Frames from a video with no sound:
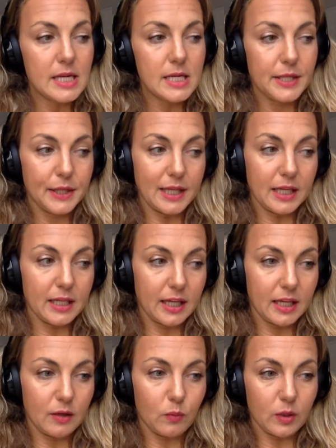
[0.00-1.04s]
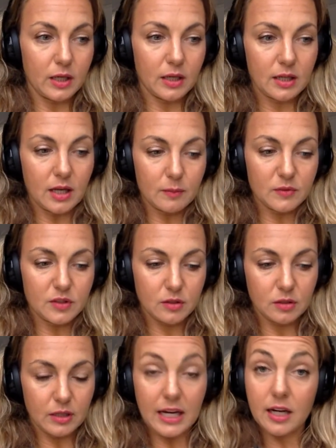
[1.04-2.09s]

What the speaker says: thinking when it comes to